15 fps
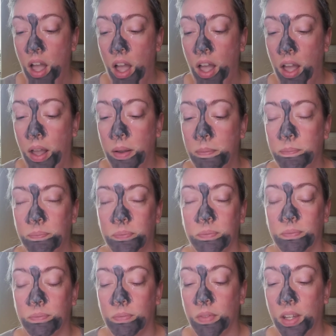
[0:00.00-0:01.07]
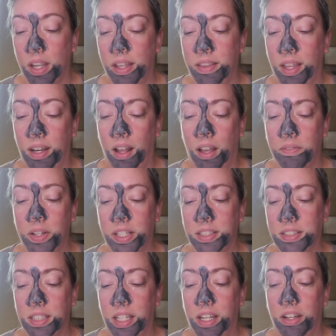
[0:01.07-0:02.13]
And then
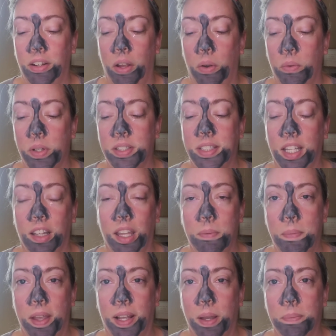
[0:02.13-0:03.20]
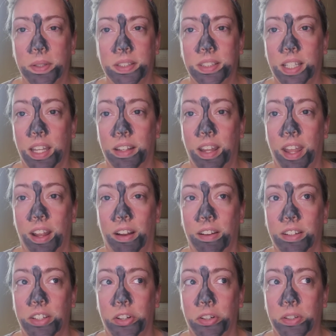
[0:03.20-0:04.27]
obviously, you know, with selling makeup and
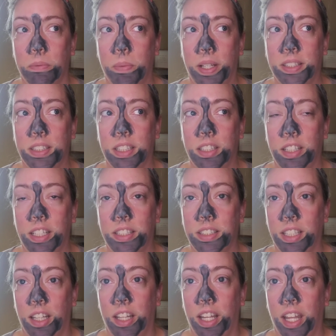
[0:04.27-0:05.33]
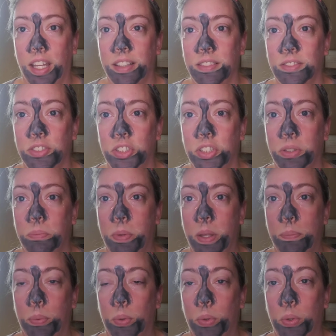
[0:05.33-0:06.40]
skincare, you're basically selling it to
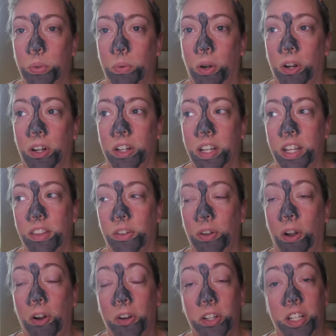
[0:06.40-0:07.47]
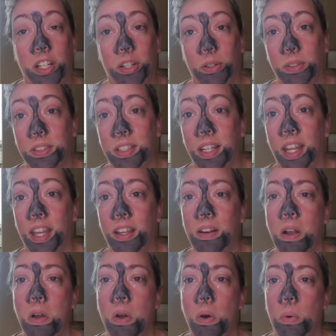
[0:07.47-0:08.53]
people who are either already using it
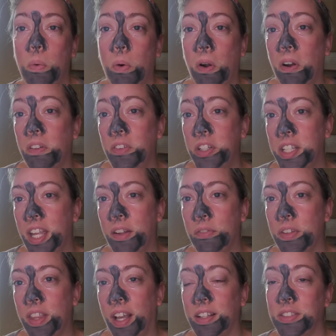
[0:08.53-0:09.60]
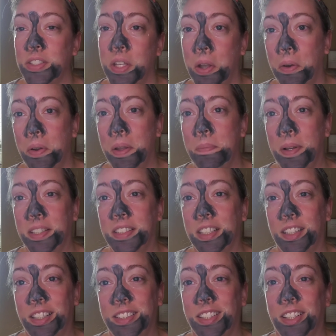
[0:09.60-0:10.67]
or are looking for that. So it
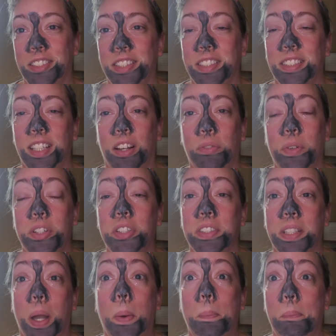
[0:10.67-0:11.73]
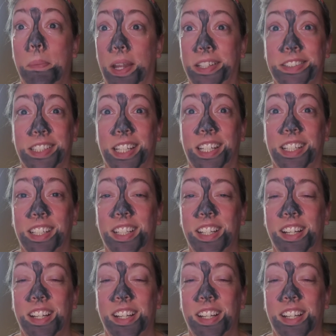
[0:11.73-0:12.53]
basically sells itself, which is amazing.